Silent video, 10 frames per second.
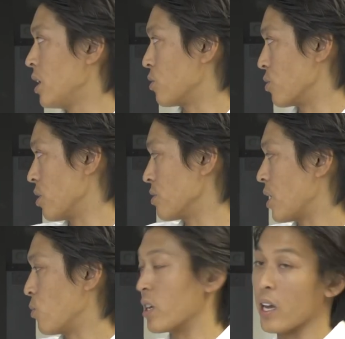the results
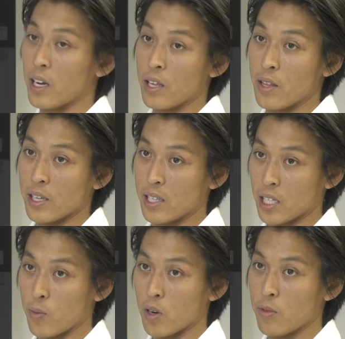that we get in this
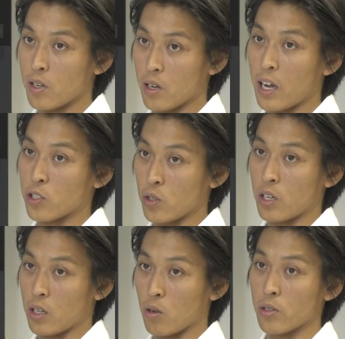experiment
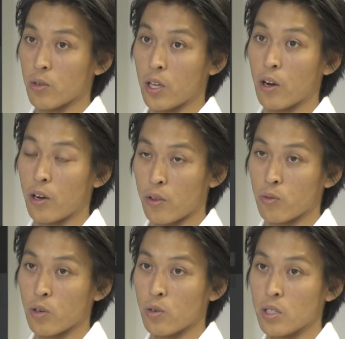actually also carry
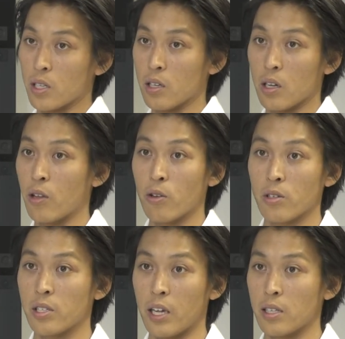through into other
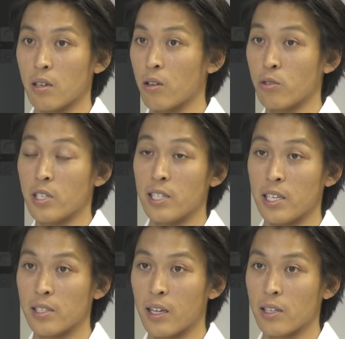states, other
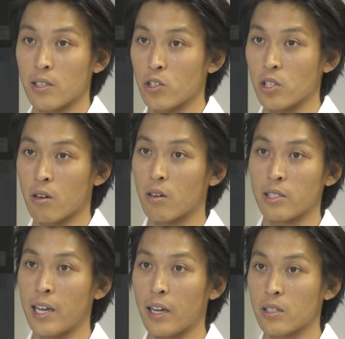disease states, such as heart
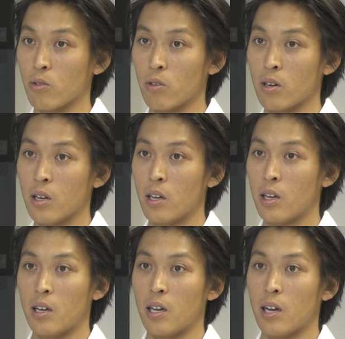attacks, or
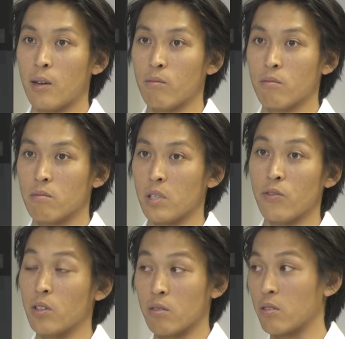
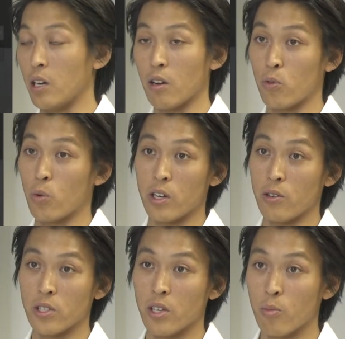even if we want to
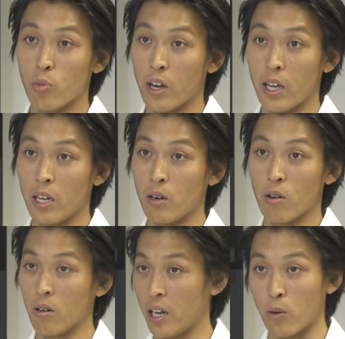use it in the brain
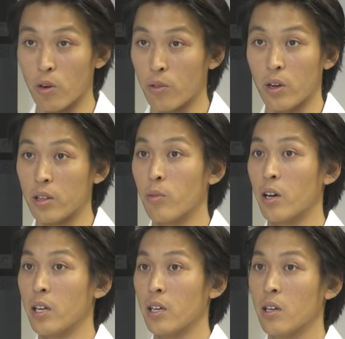or anywhere throughout the
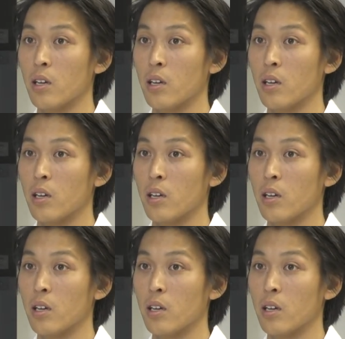body.